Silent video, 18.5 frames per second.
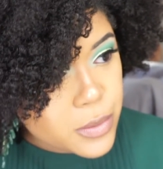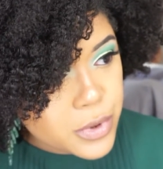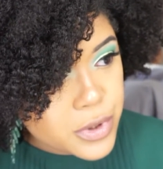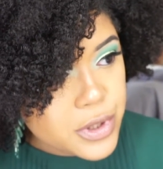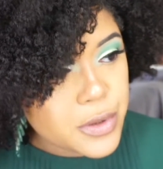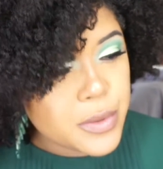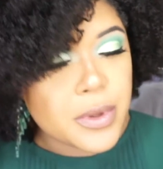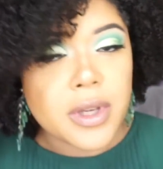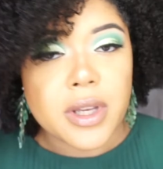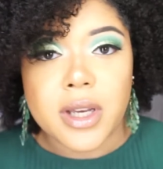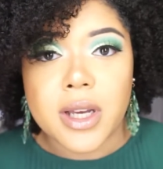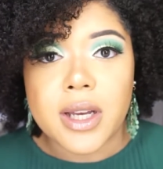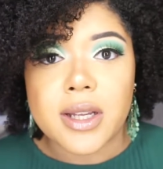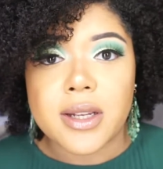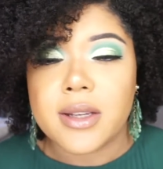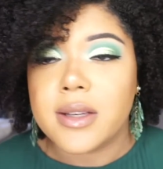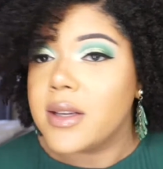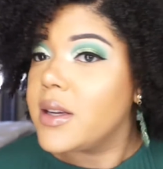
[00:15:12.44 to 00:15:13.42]
we're doing
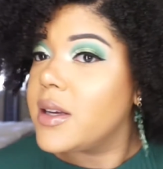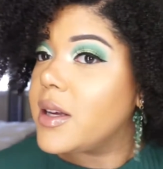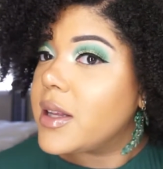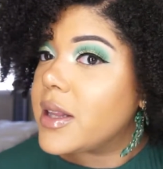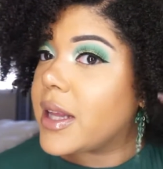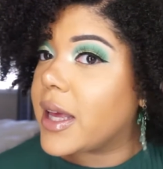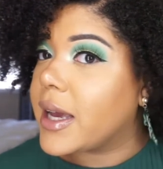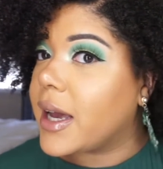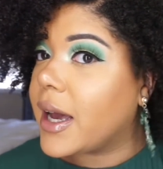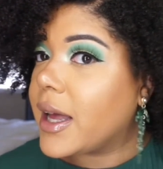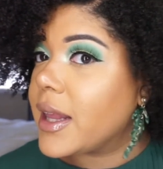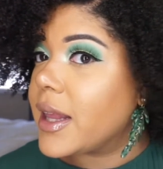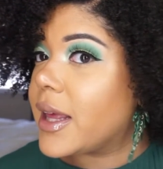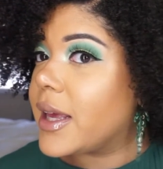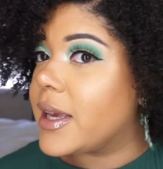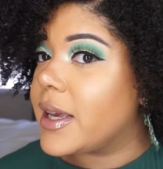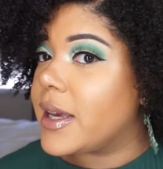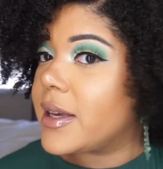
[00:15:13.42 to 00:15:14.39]
good. Like, I
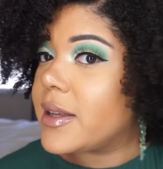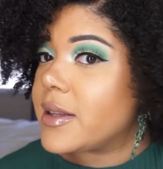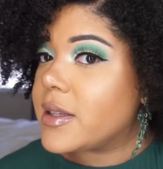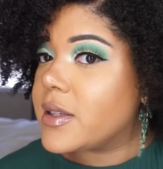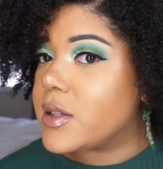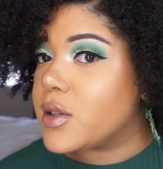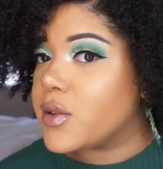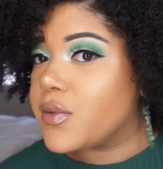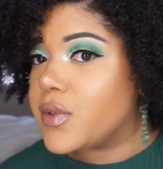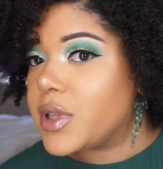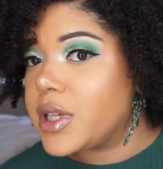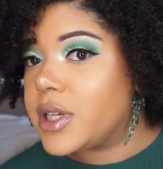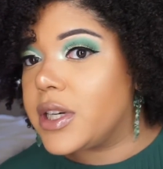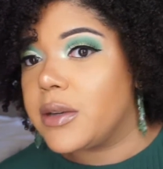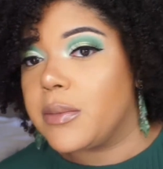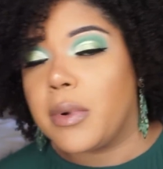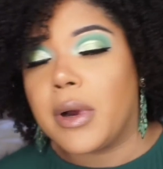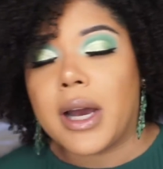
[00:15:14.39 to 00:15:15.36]
like it. This is a really
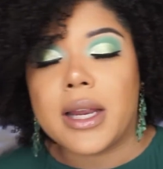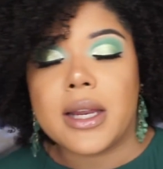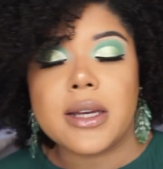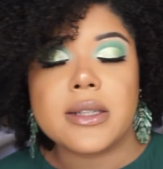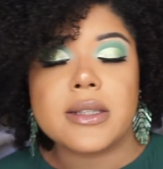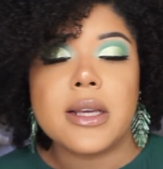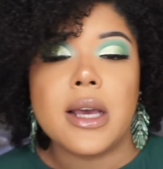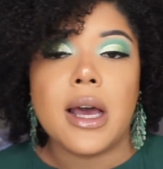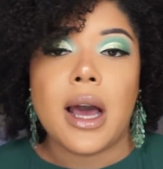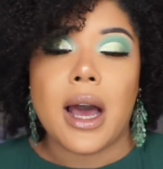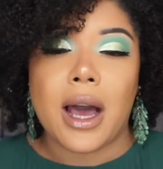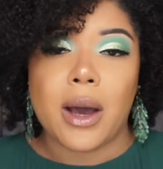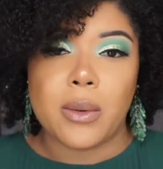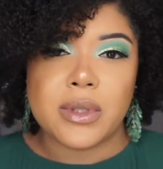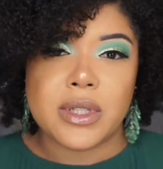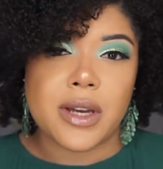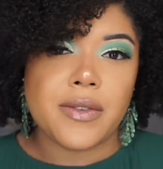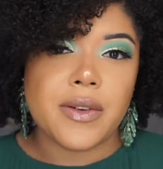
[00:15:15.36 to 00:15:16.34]
good product. I
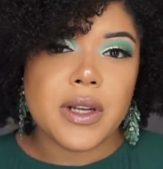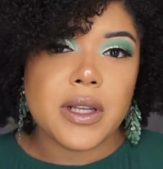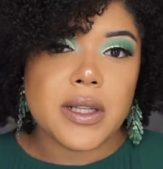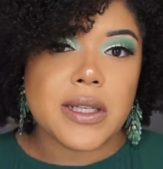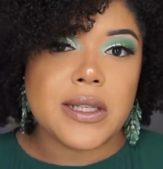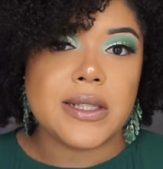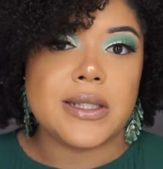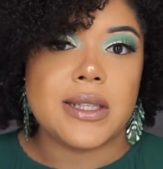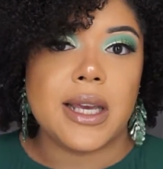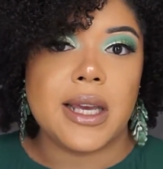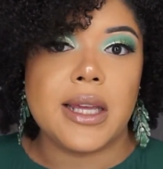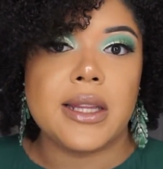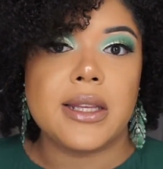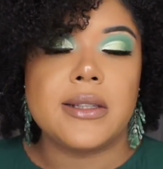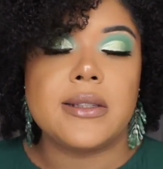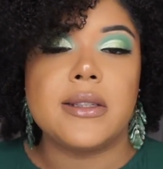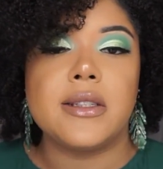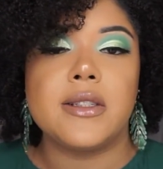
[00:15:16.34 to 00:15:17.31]
would definitely say
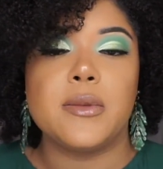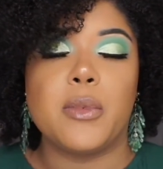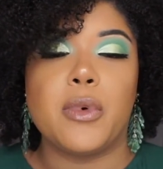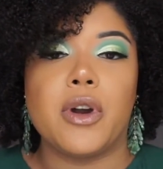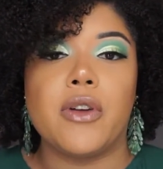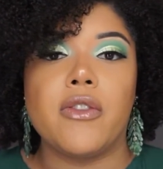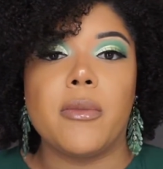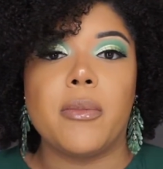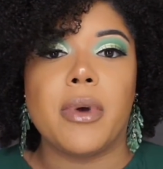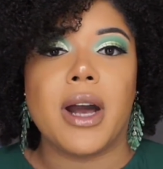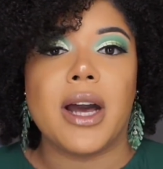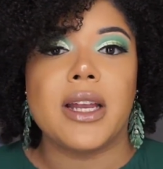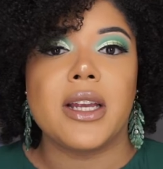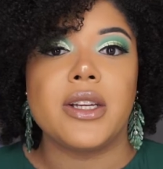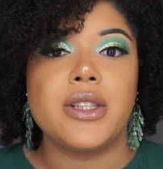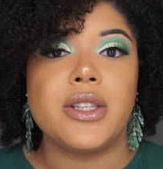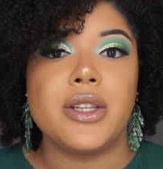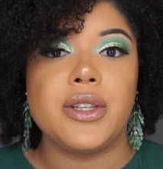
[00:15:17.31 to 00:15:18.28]
this is more of a
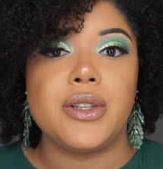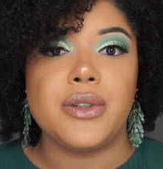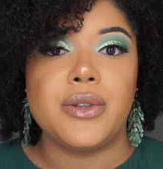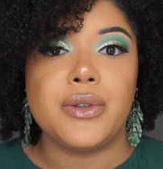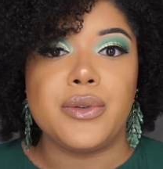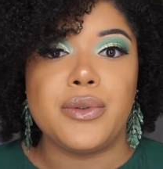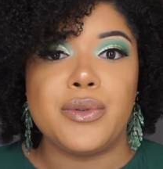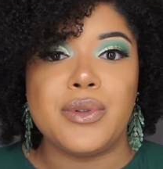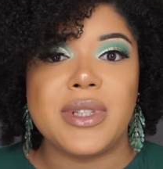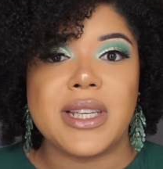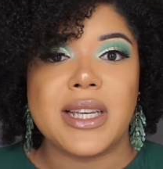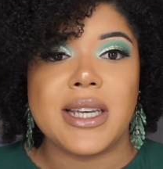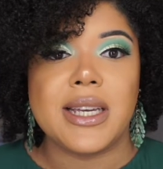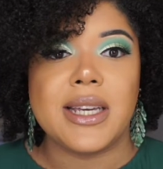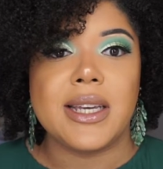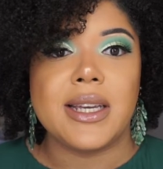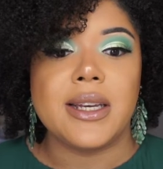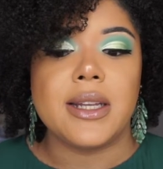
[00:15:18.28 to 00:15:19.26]
product to use
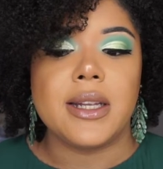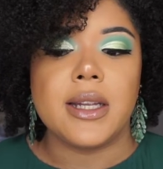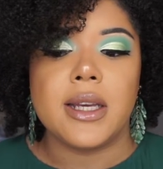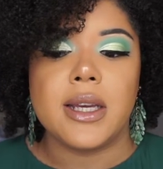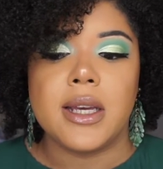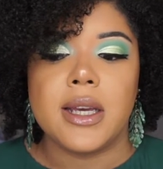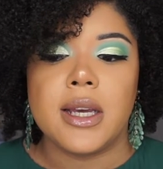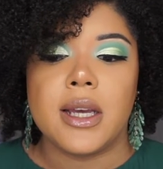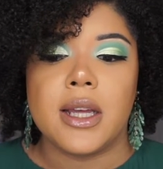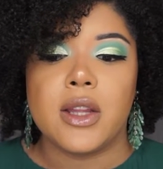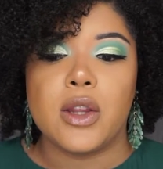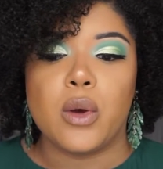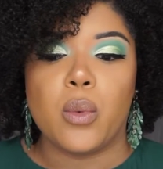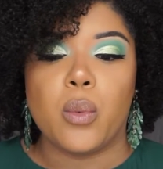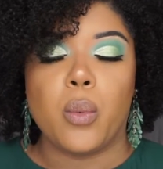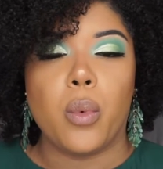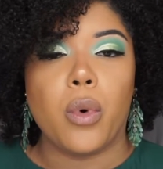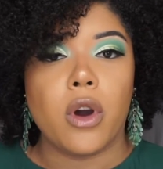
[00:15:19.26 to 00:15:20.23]
in
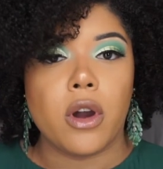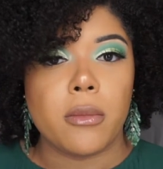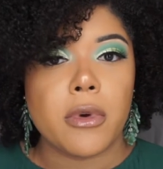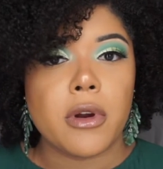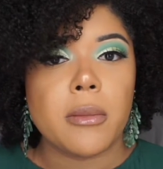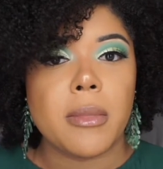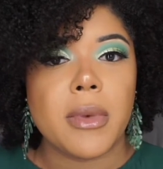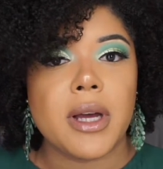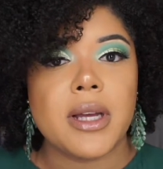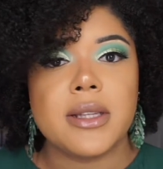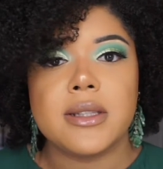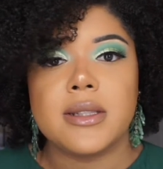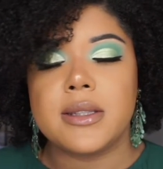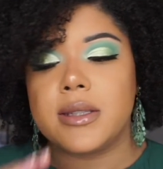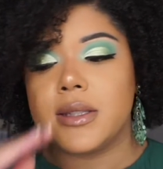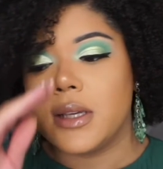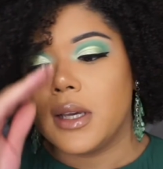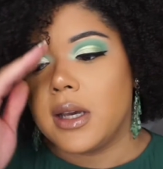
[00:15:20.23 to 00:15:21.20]
the warmer
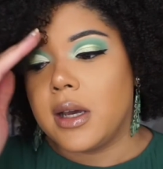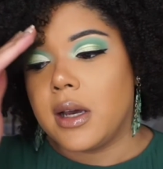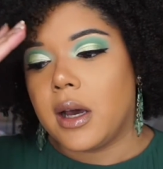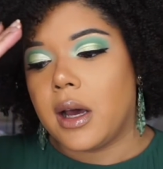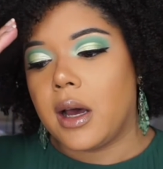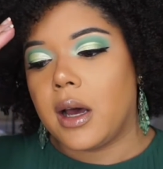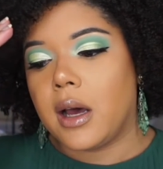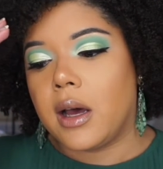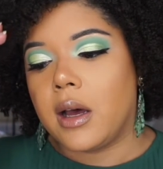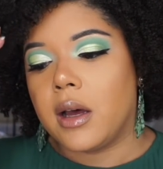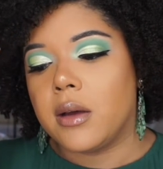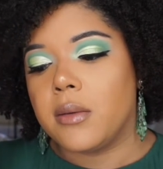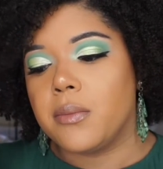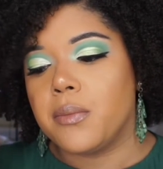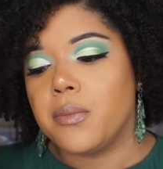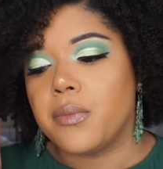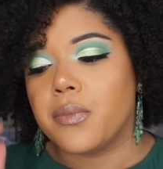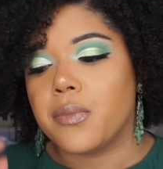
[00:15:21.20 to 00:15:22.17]
months,
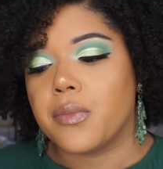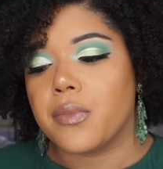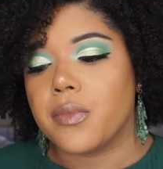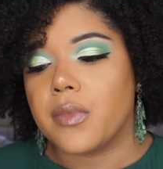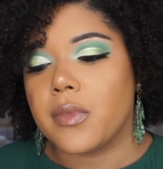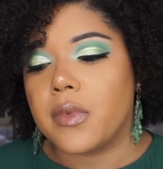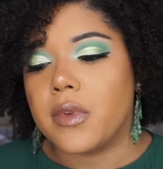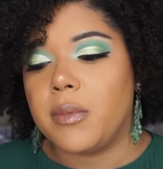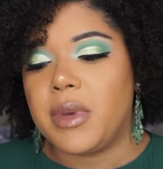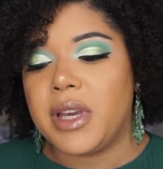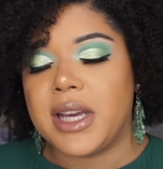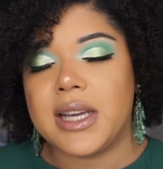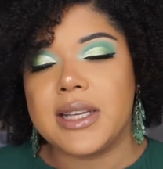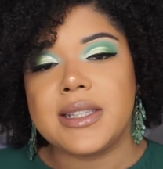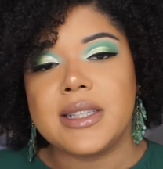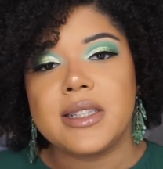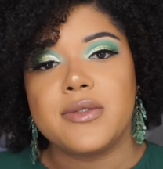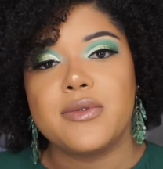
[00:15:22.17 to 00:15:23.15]

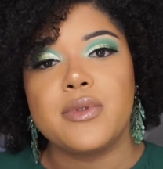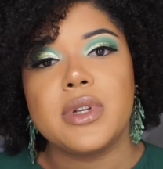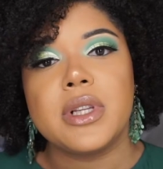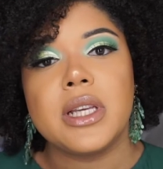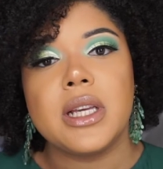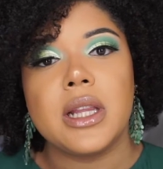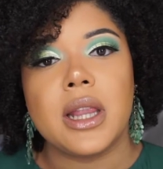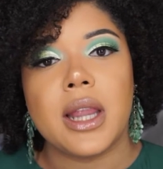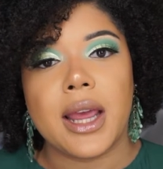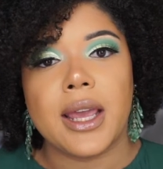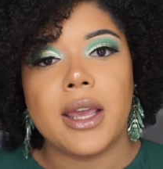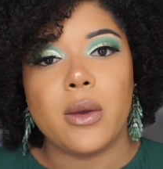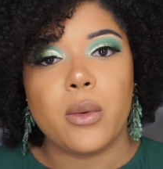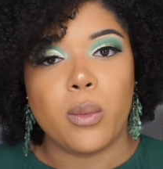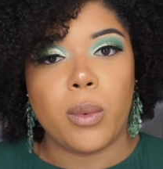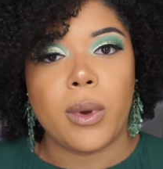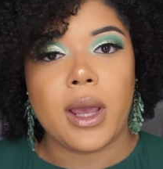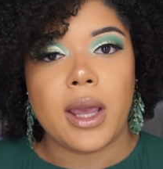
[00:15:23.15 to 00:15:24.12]
because it's really
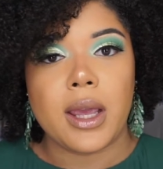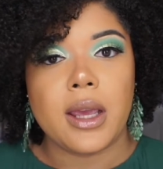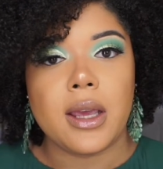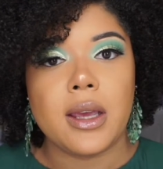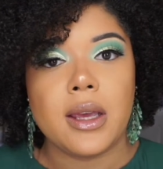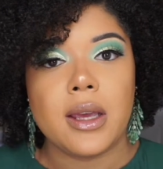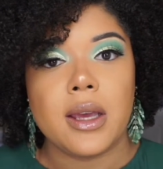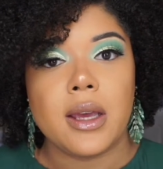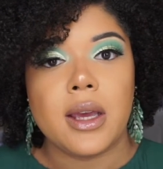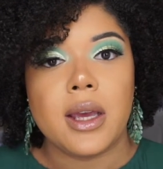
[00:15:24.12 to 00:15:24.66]
lightweight,